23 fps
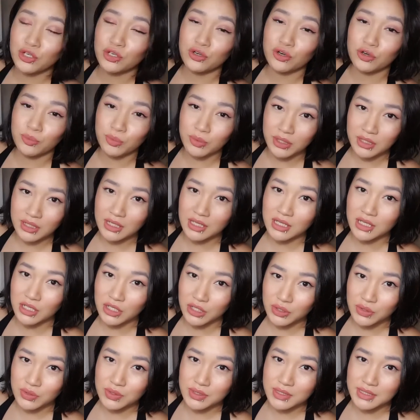I normally
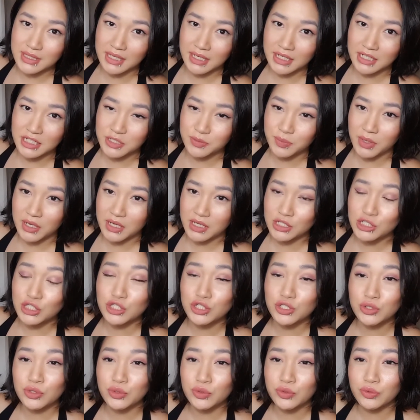use setting sprays
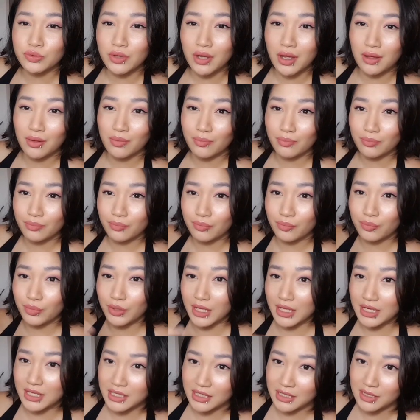to
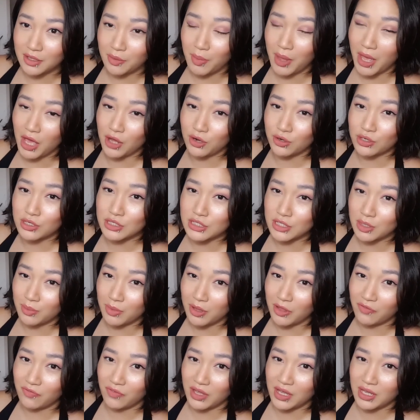blend in the powders on
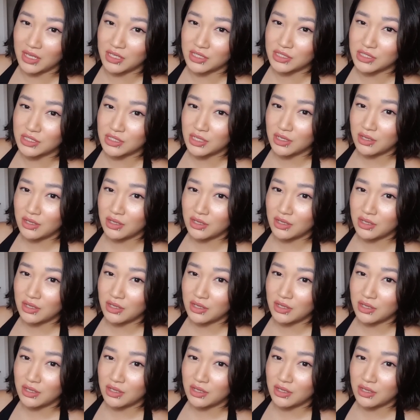my face.